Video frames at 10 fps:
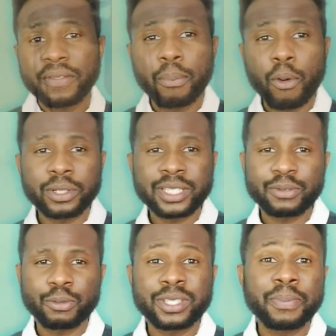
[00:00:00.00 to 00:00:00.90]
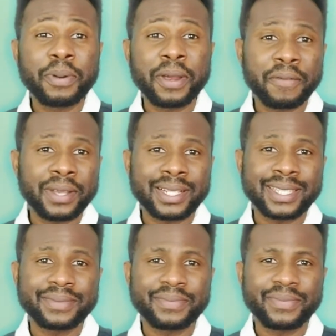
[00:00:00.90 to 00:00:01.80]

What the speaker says: the pots was perfect,